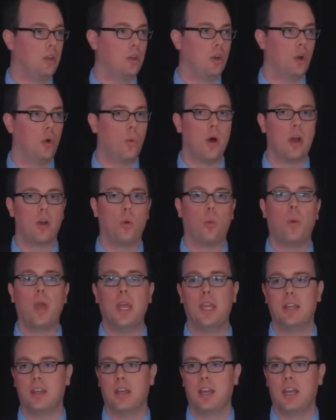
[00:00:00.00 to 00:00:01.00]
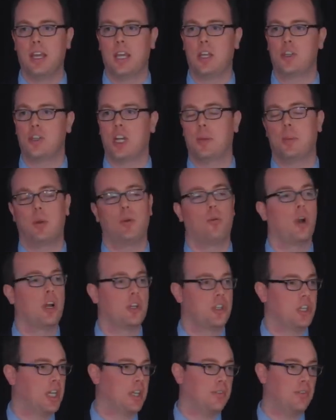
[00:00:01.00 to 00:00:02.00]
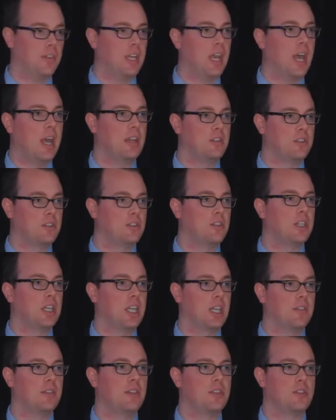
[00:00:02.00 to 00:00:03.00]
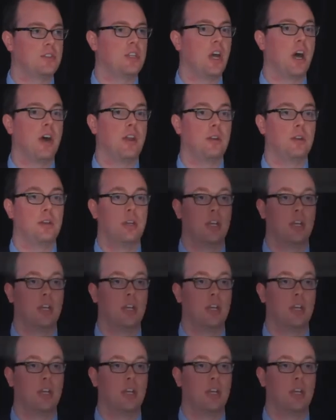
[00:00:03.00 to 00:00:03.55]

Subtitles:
You don't want to wait and try to be rushing at the end to get this done.